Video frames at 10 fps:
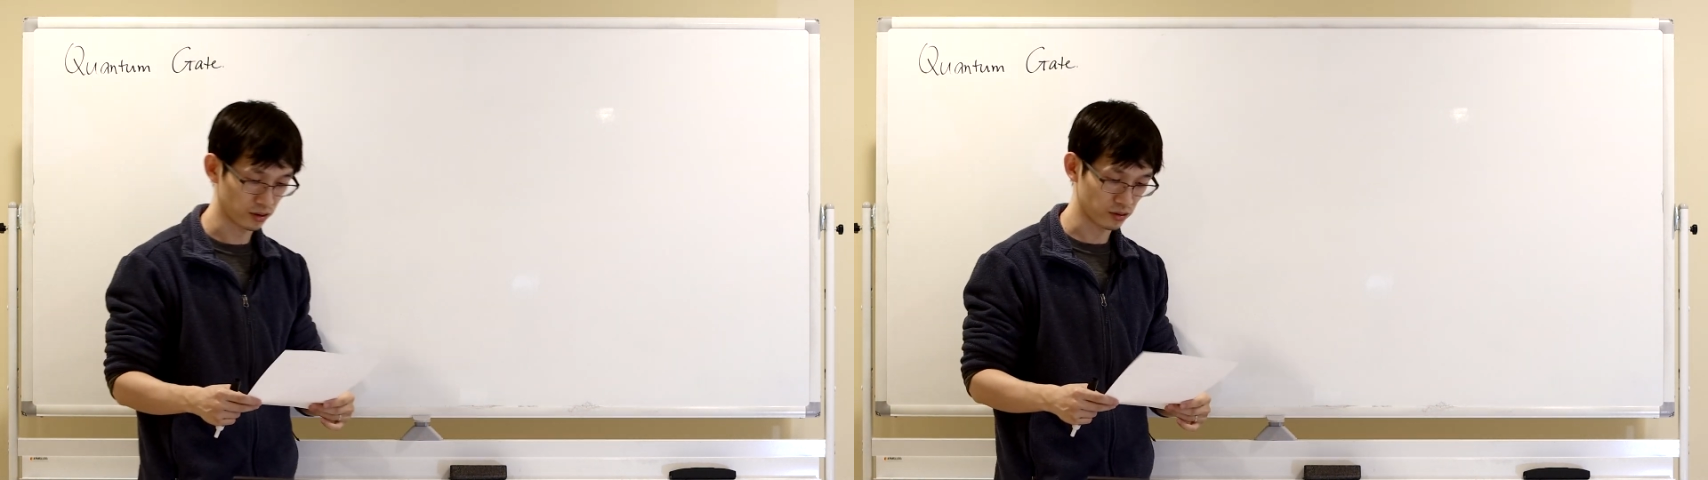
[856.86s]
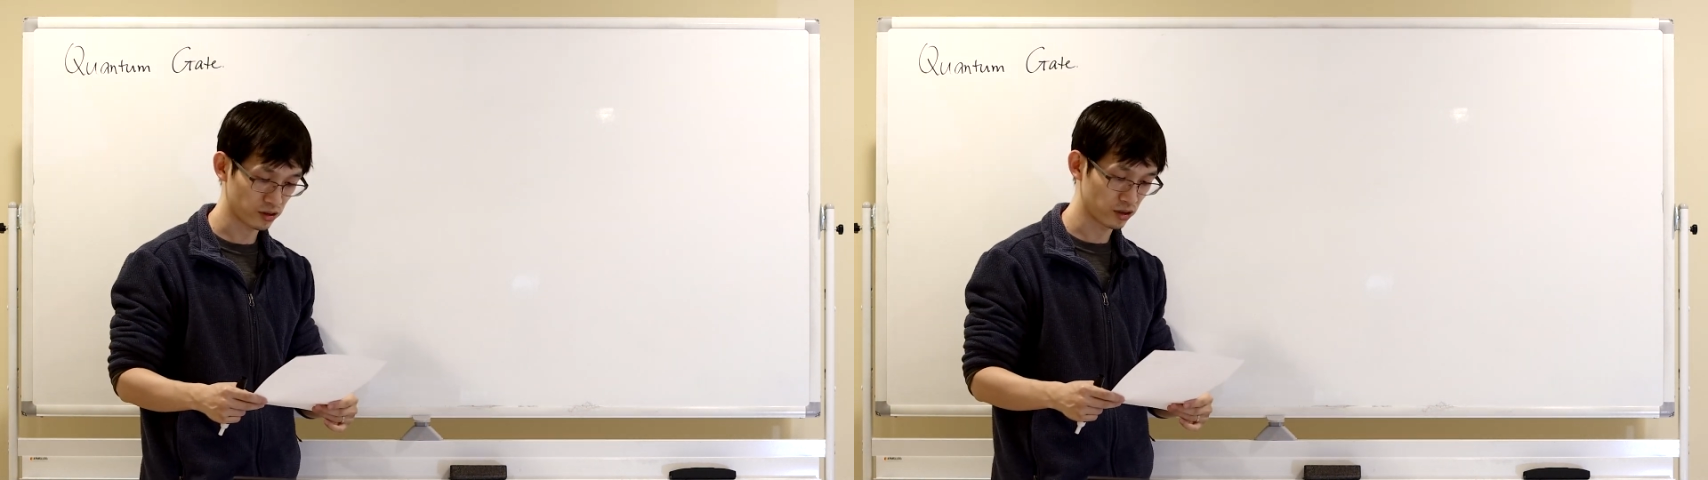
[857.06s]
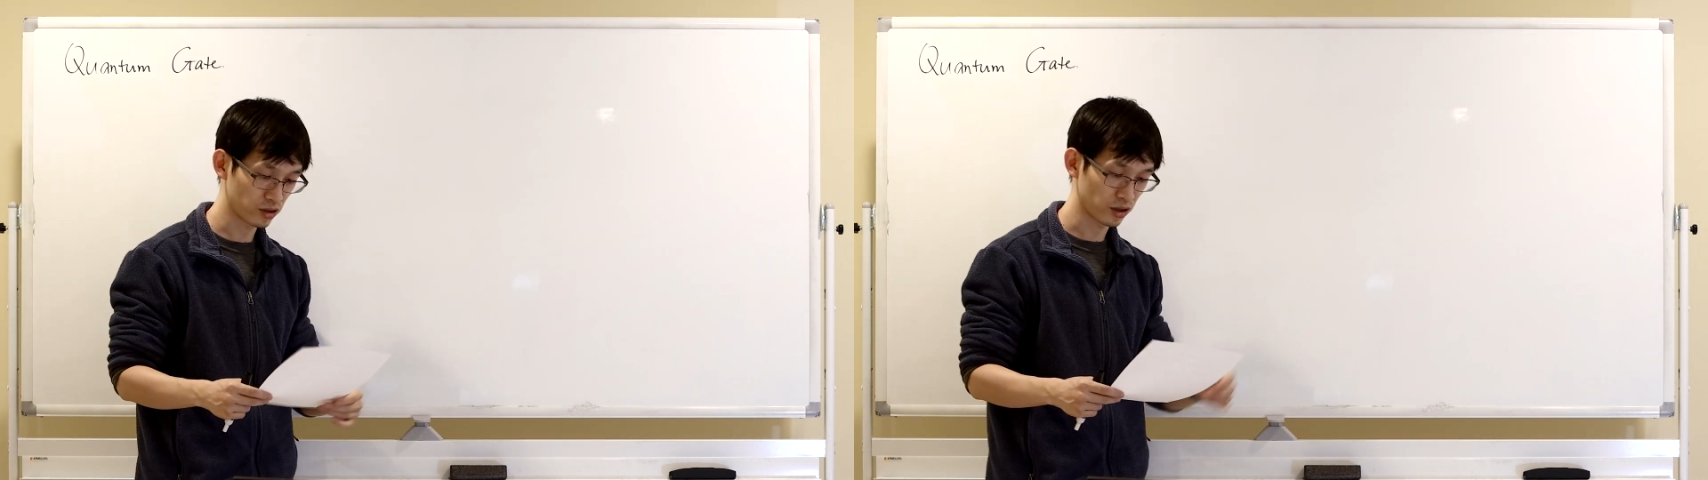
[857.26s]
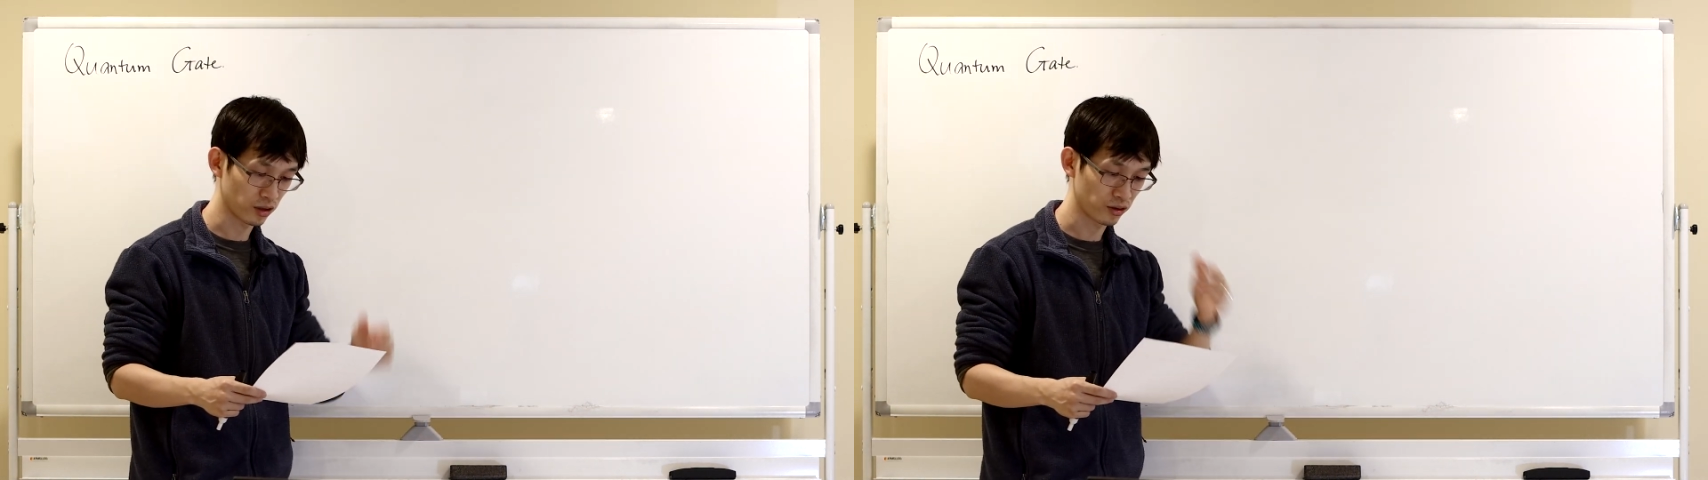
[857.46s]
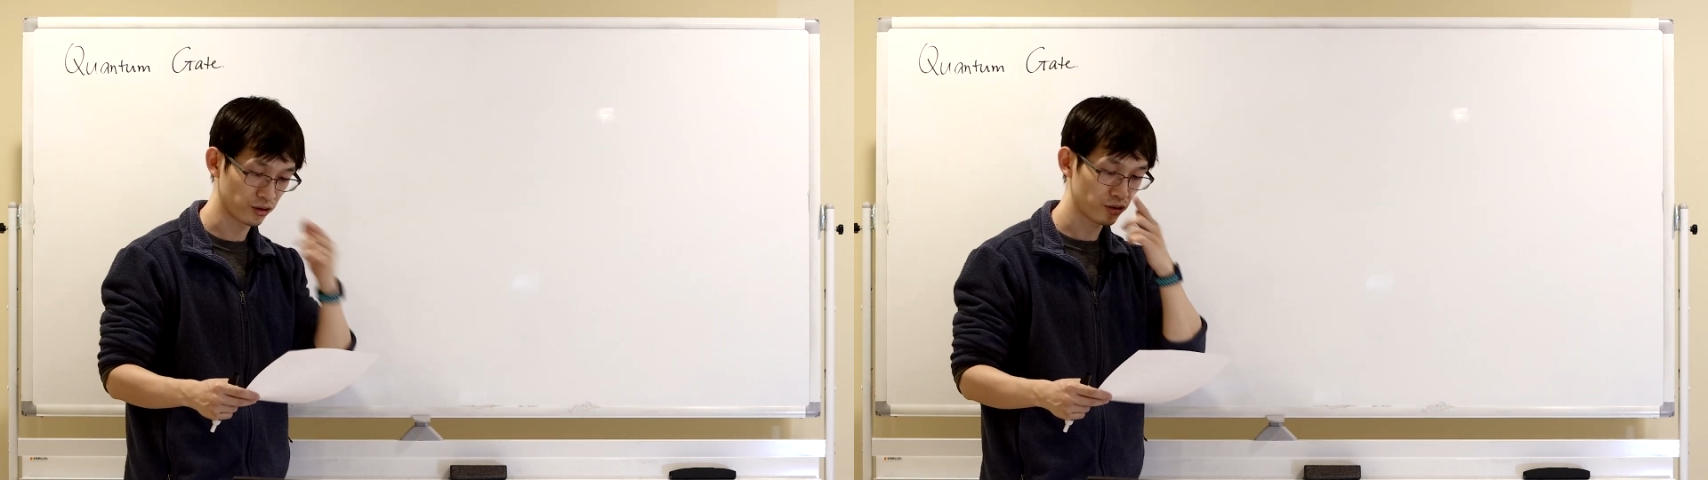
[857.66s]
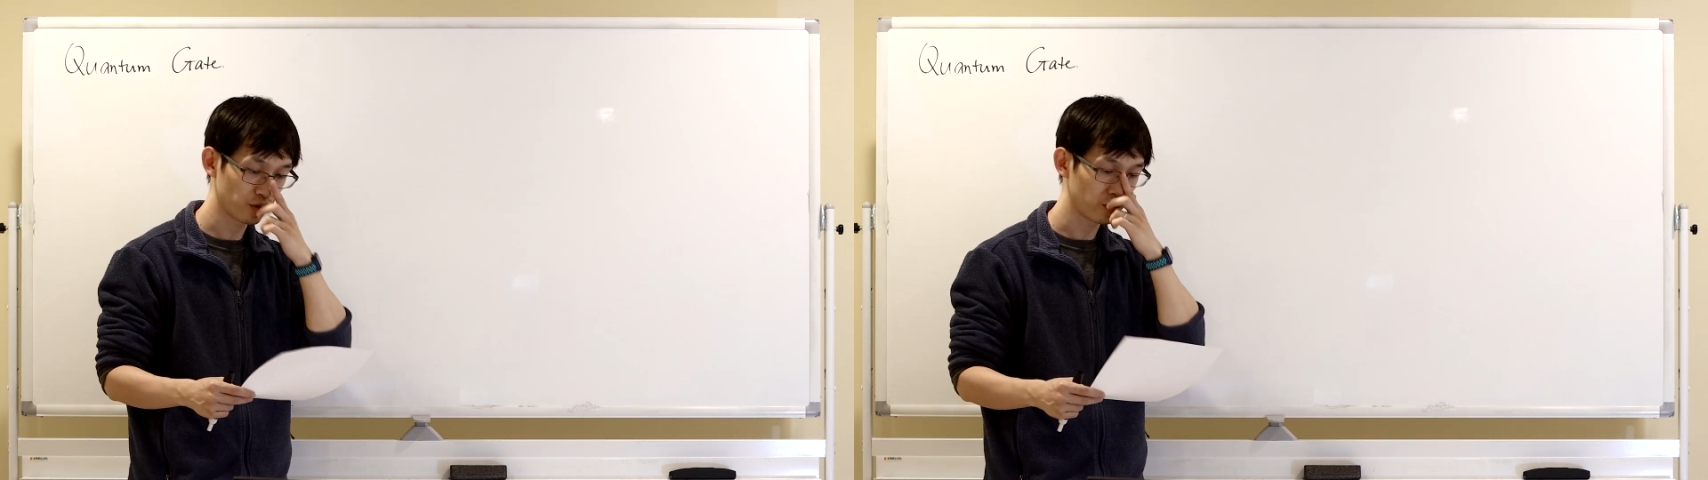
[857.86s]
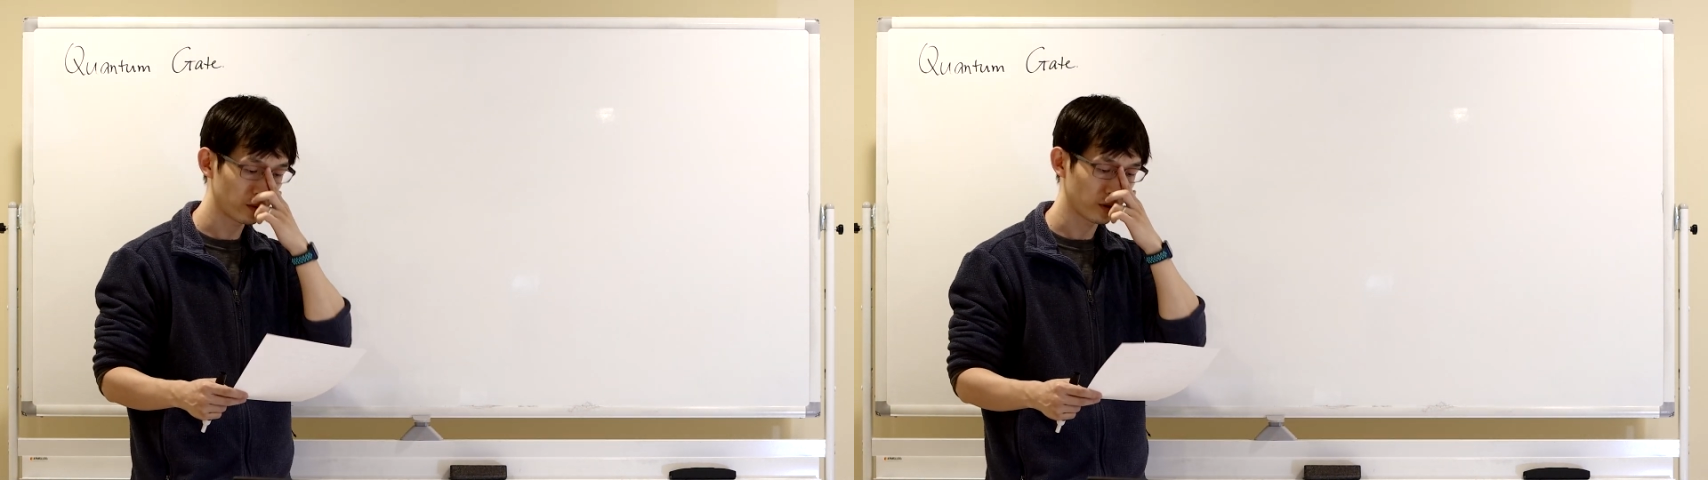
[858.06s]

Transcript: search it on YouTube,